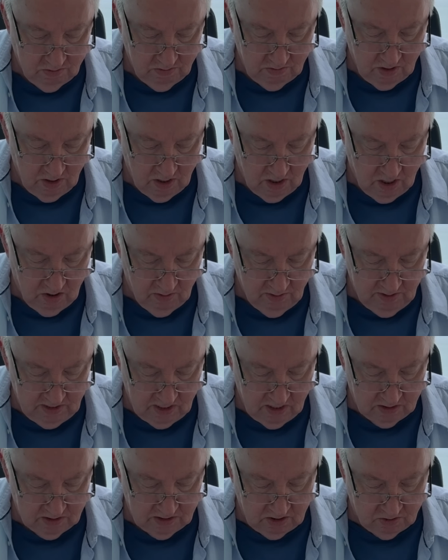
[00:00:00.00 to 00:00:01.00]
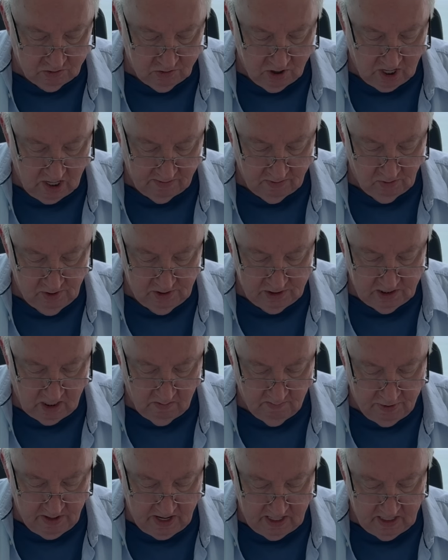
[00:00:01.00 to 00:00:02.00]
Always travel with a
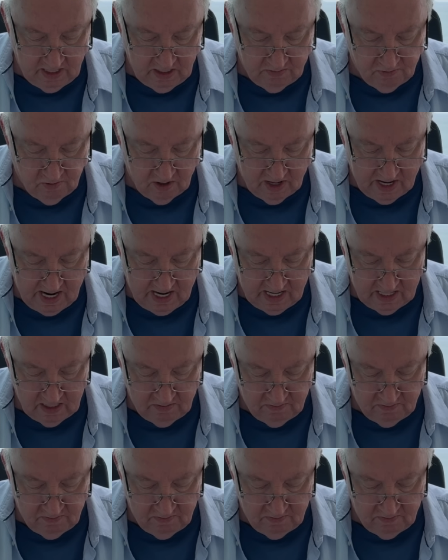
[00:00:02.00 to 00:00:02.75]
companion for added